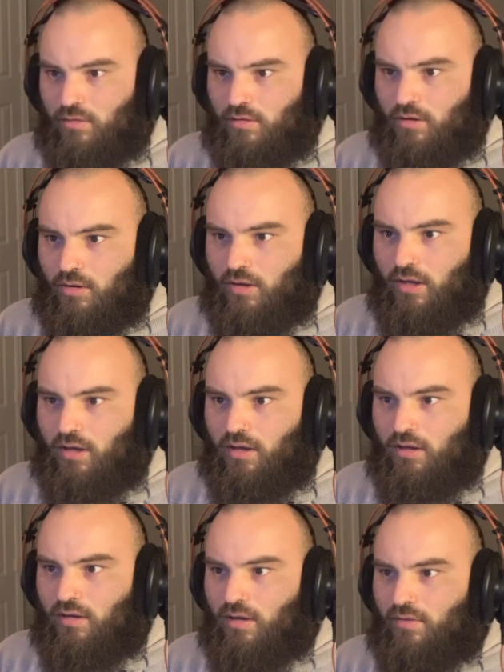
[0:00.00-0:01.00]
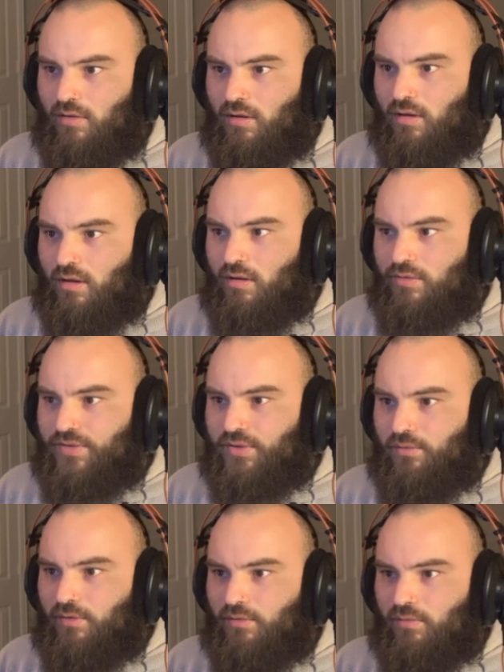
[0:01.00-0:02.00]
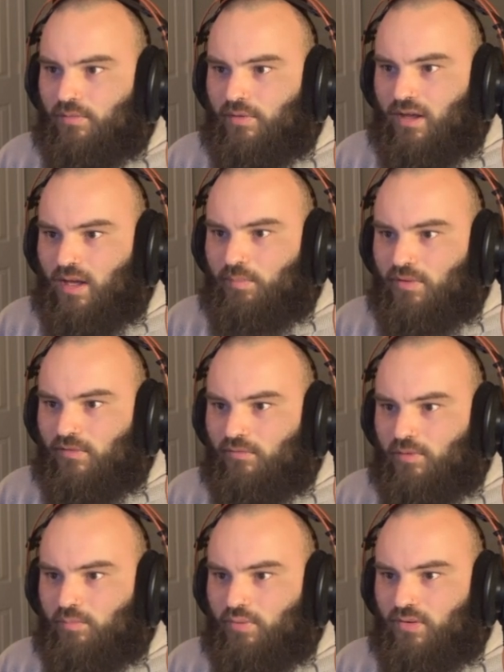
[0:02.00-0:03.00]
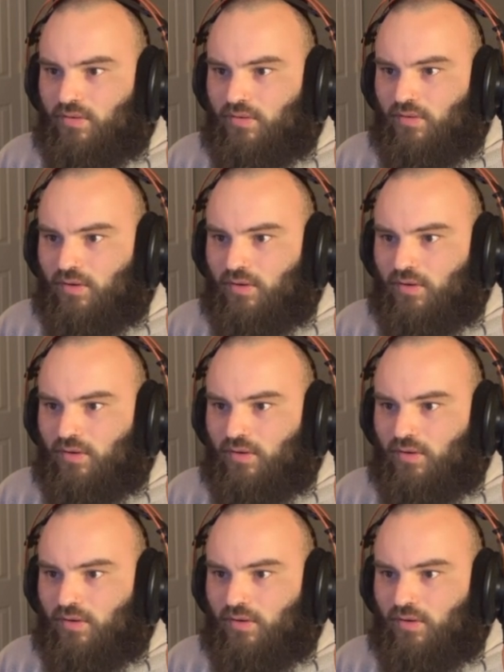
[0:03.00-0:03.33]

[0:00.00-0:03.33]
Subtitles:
Okay, and then I also wonder what would happen if we put